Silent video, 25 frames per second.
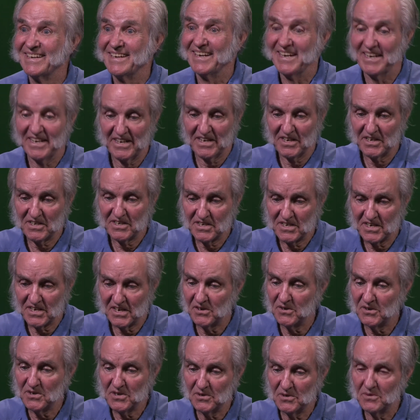And it'd
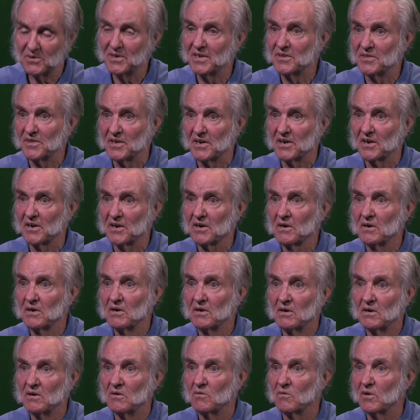tell you in there
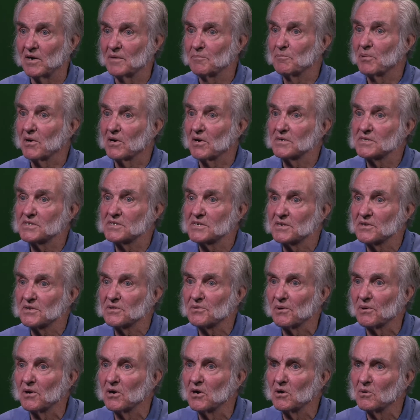what parts to
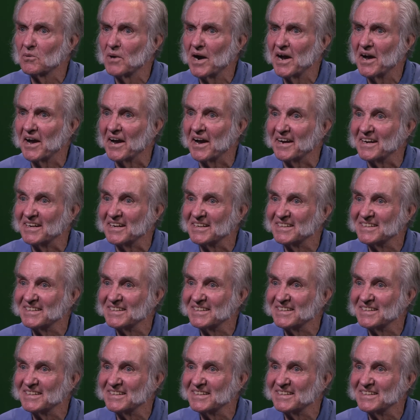throw away.